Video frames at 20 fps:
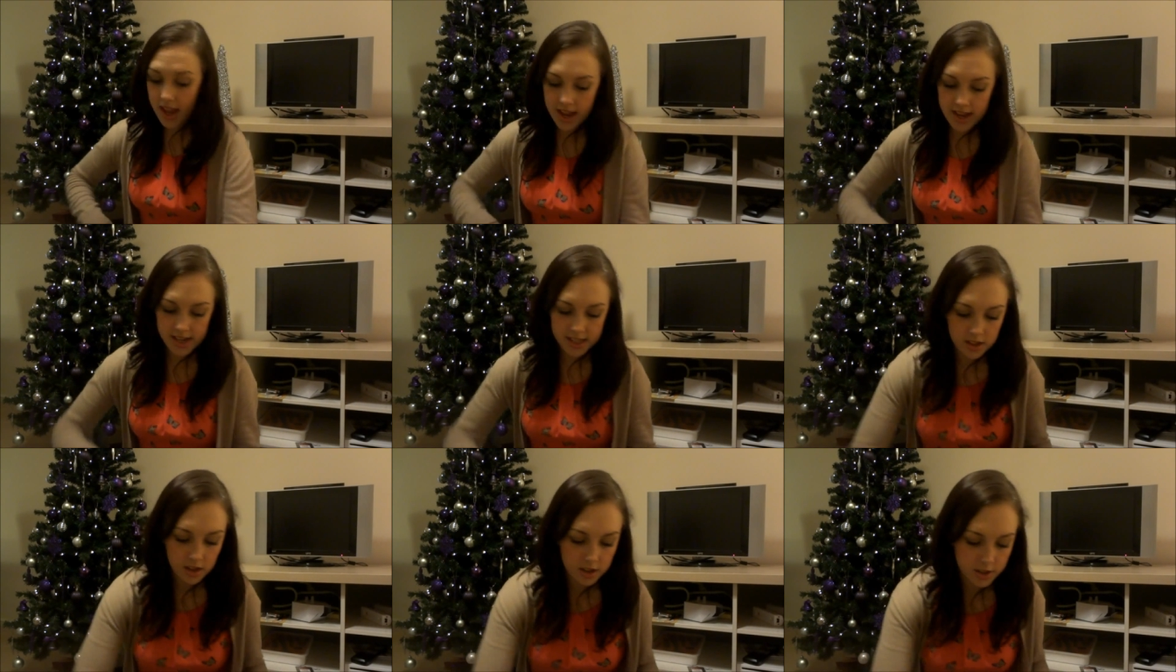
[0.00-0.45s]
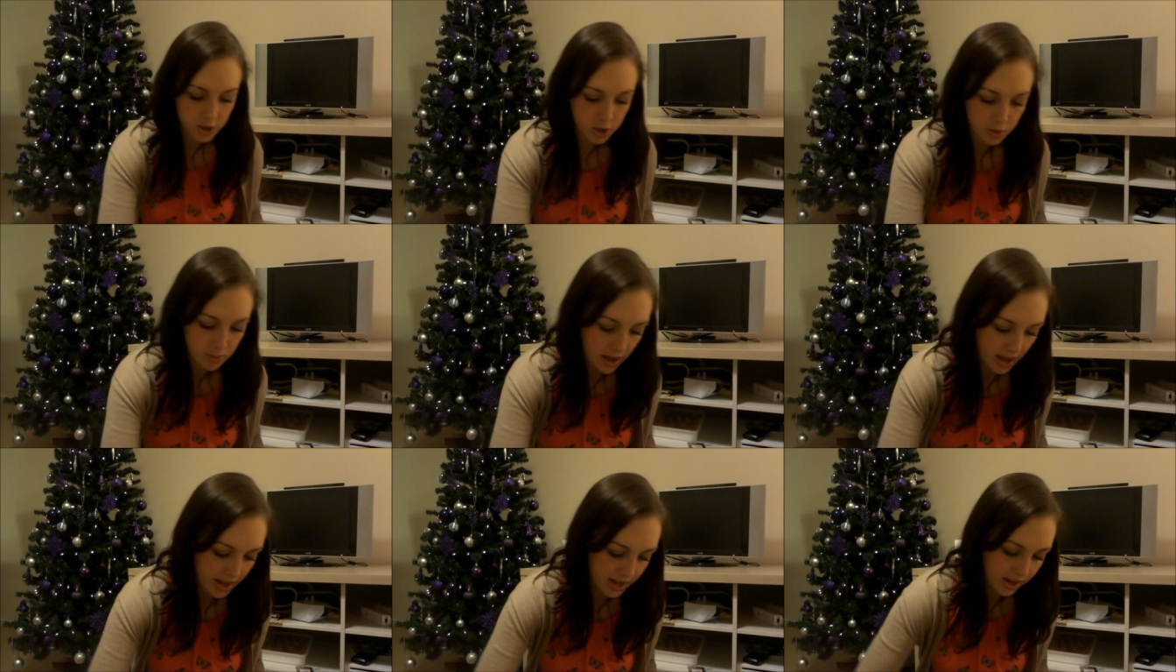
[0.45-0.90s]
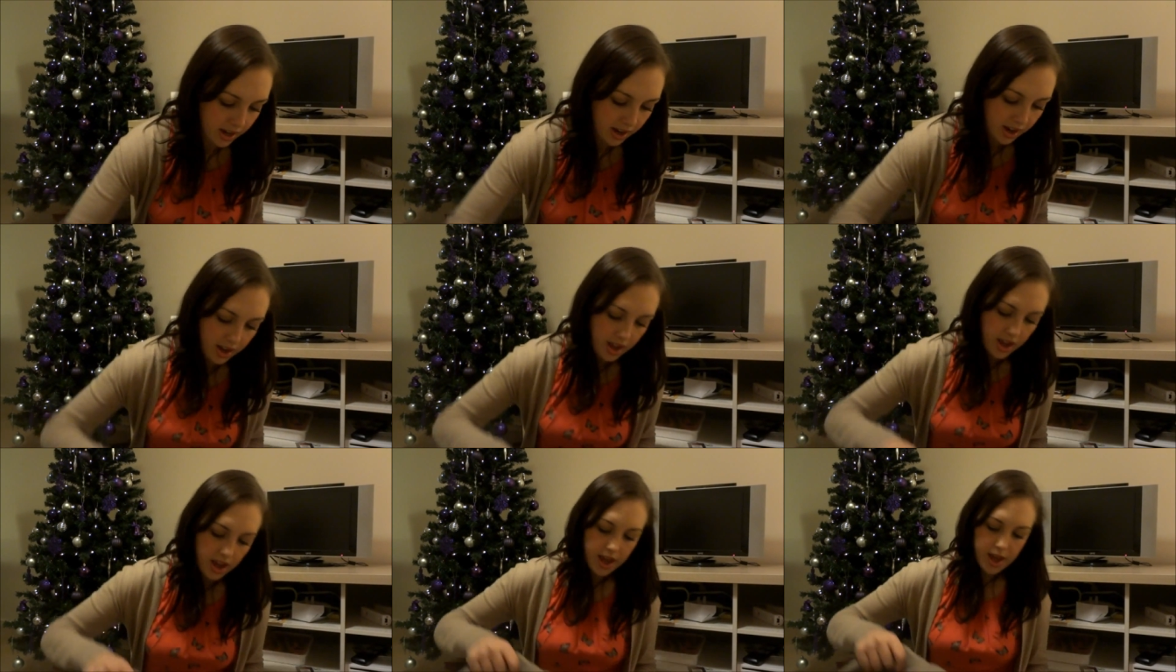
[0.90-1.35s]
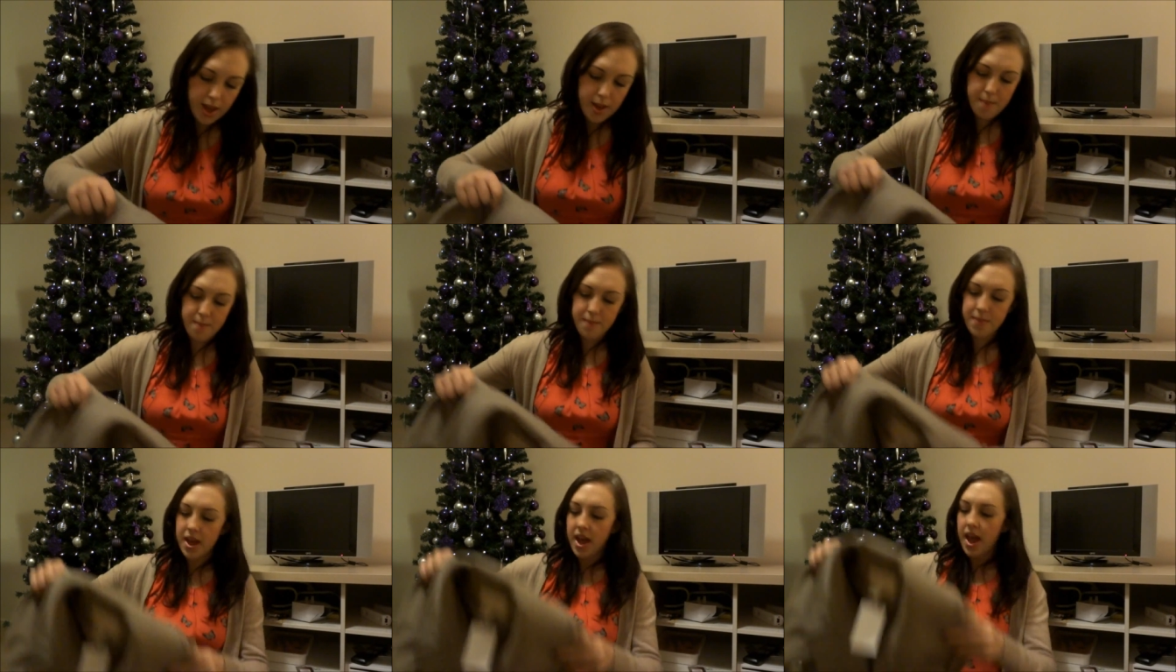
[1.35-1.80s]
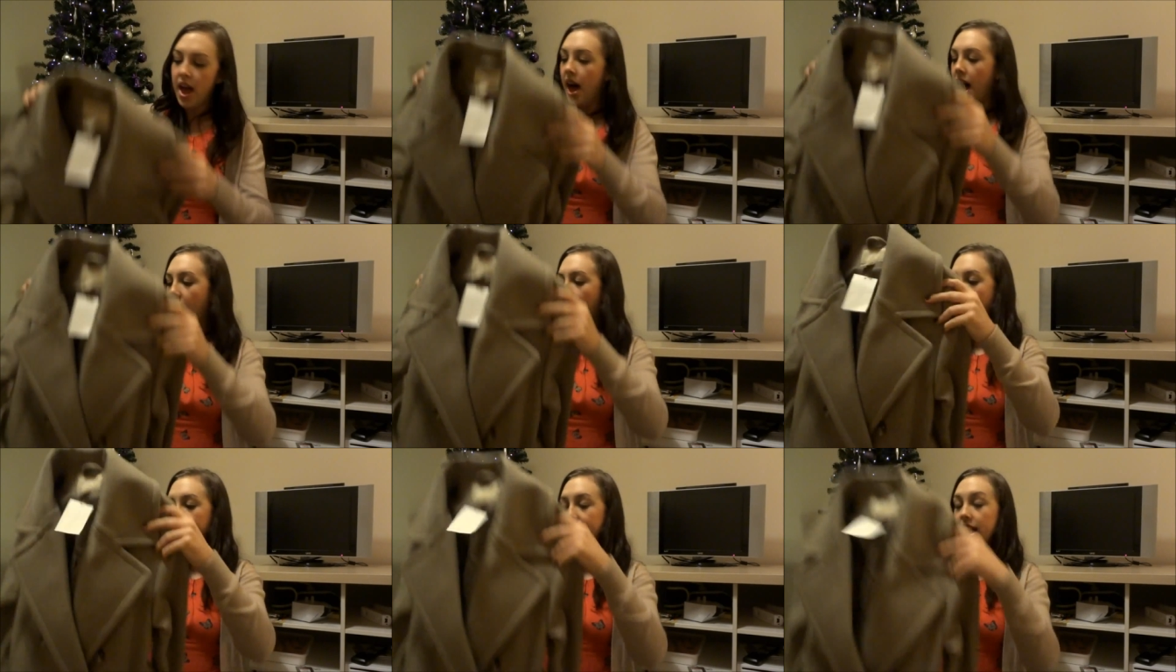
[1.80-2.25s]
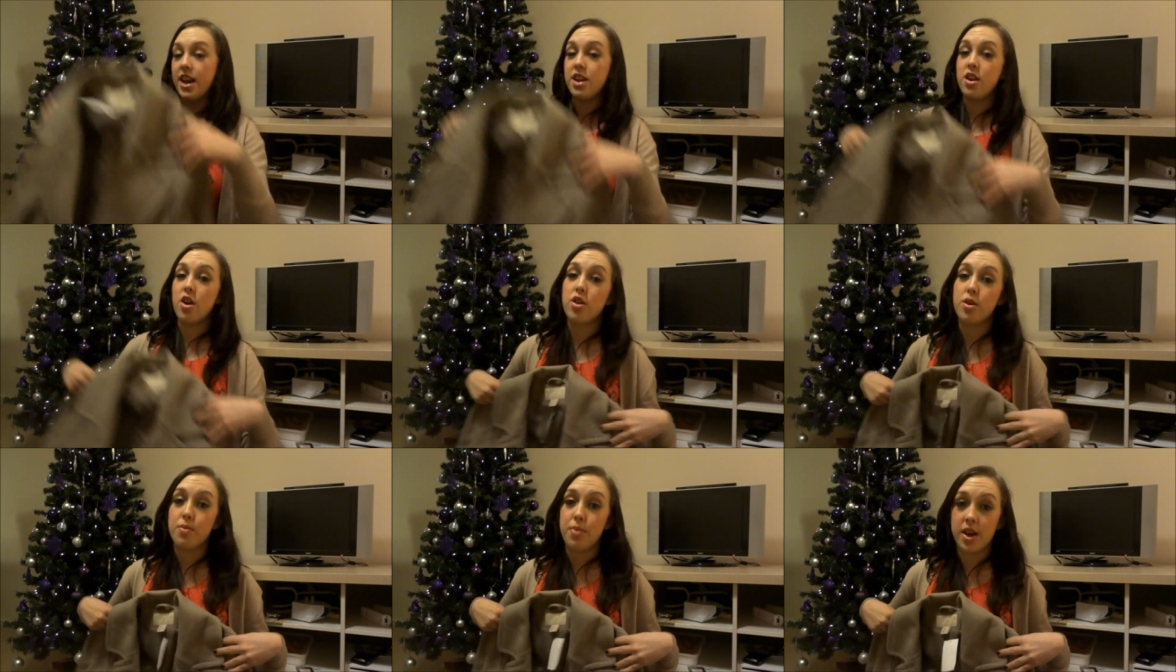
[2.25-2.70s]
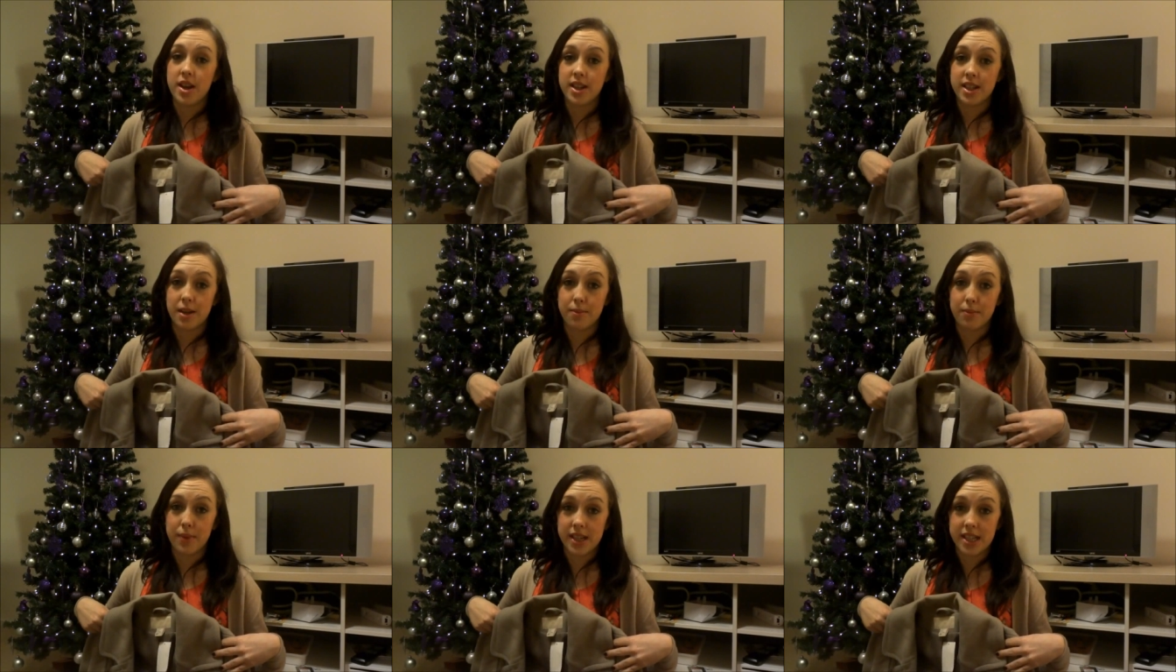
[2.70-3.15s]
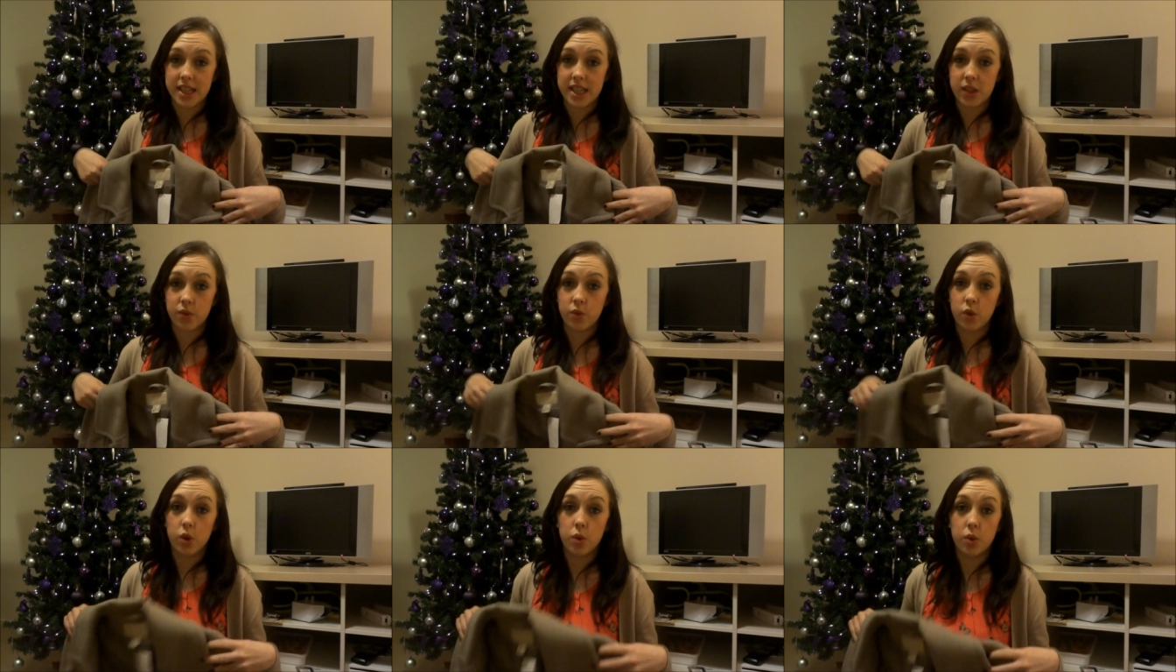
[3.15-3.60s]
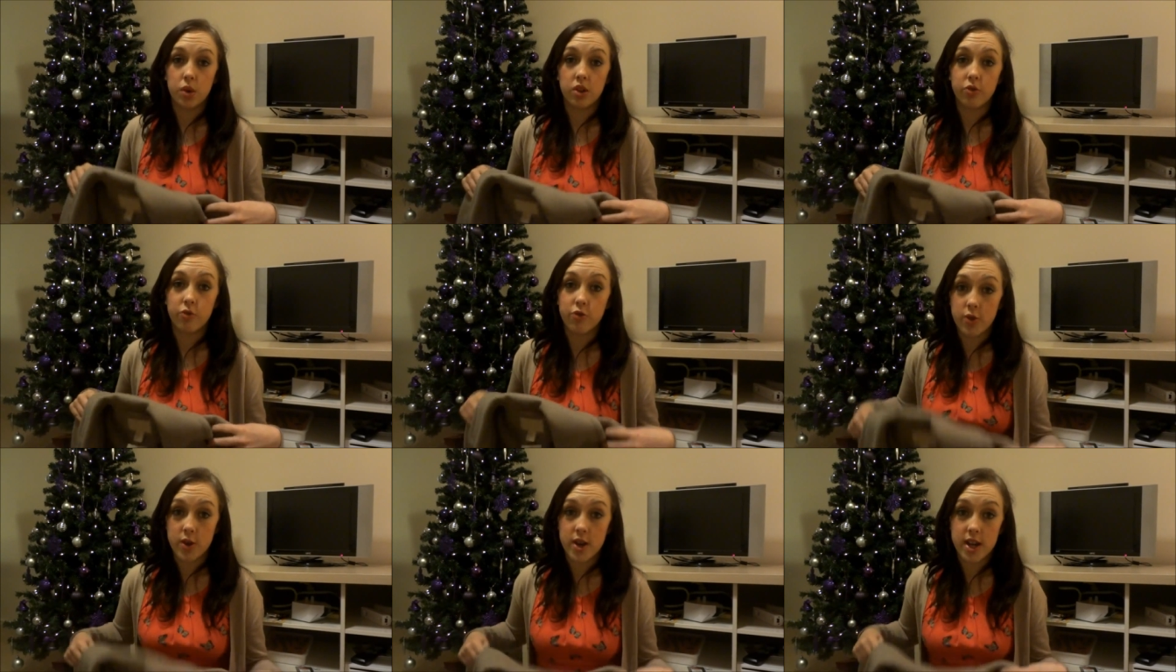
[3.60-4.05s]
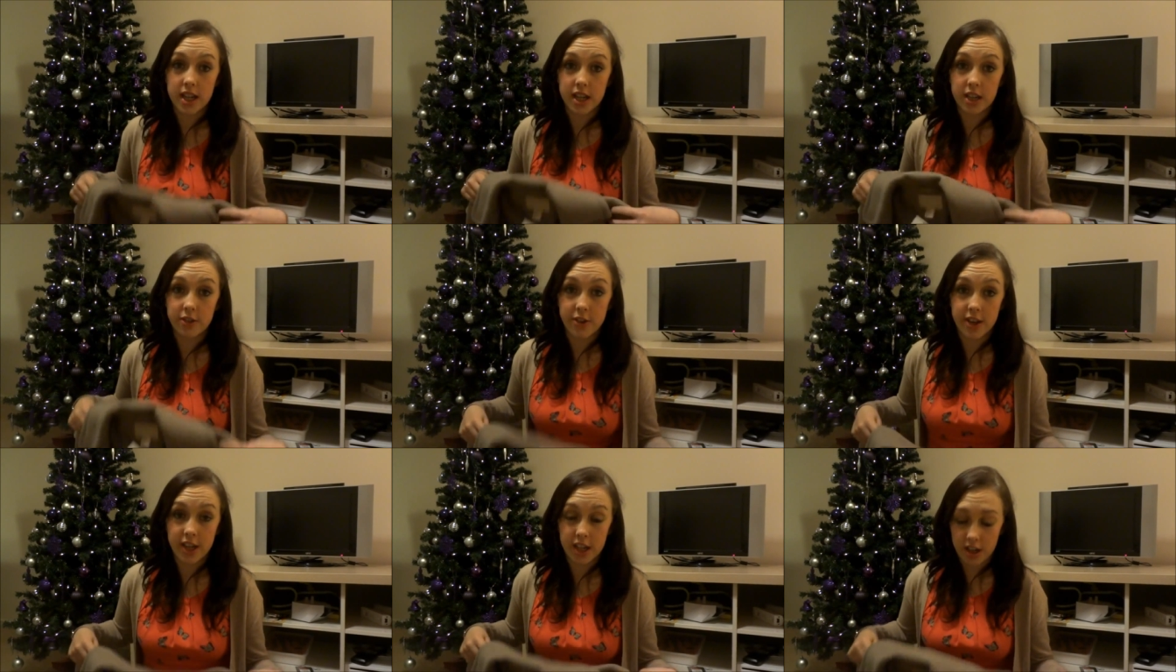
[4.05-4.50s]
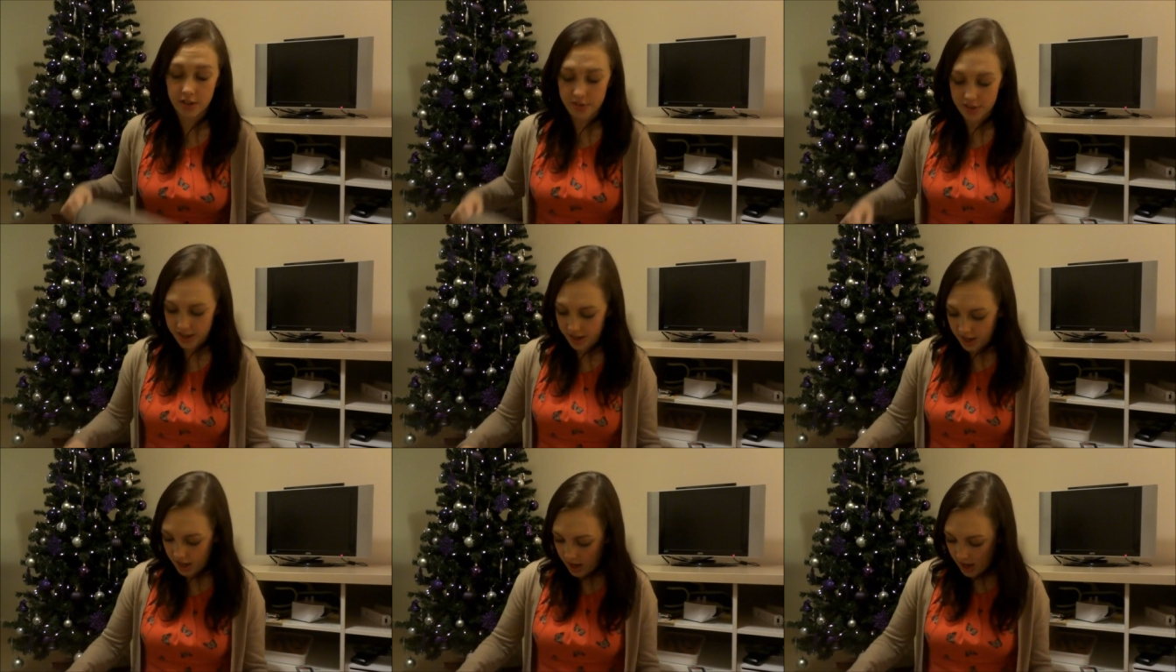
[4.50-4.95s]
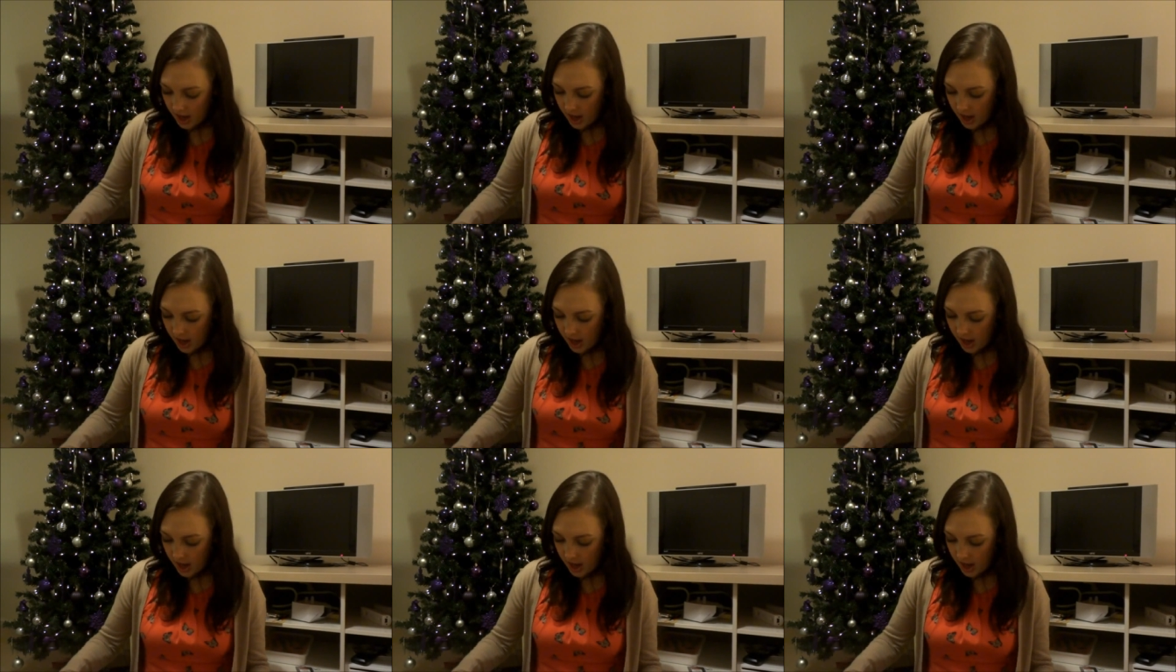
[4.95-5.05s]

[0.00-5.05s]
it's not too bad. And I know the person I'm guessing this for will really love it.